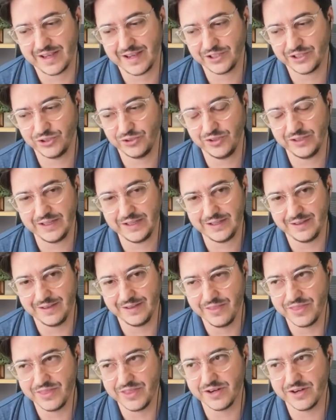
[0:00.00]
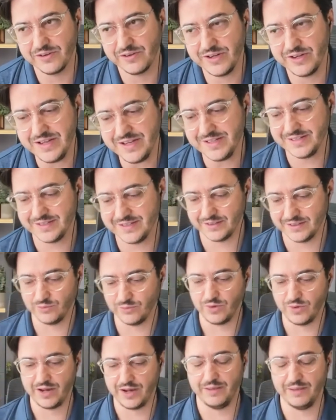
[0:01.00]
Actually, the
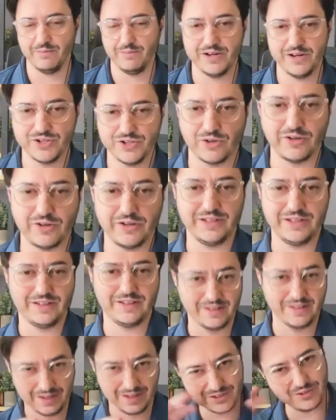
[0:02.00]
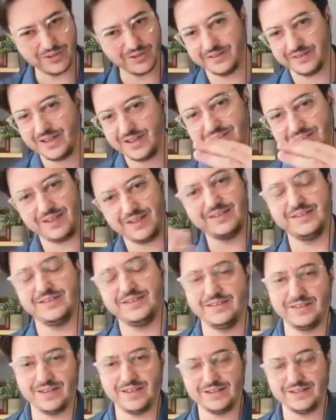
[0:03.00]
reason why majority, and actually that that
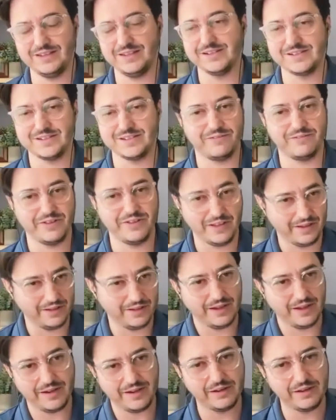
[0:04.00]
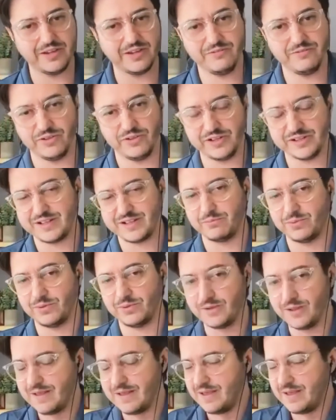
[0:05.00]
that deals everything, and, and I'll give you an
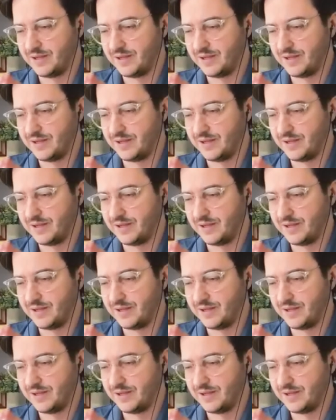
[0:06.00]
example.